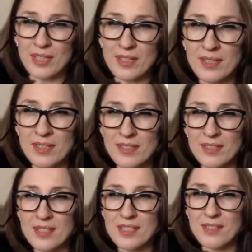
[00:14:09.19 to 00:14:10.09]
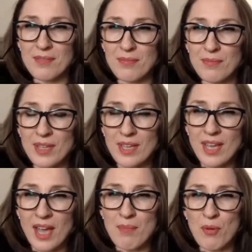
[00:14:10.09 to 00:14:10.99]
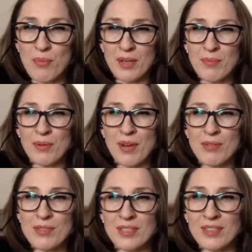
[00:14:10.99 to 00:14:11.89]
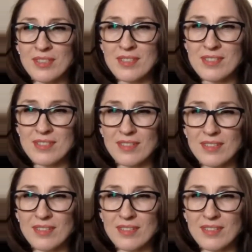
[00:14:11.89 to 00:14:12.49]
I'm hoping I'm pronouncing this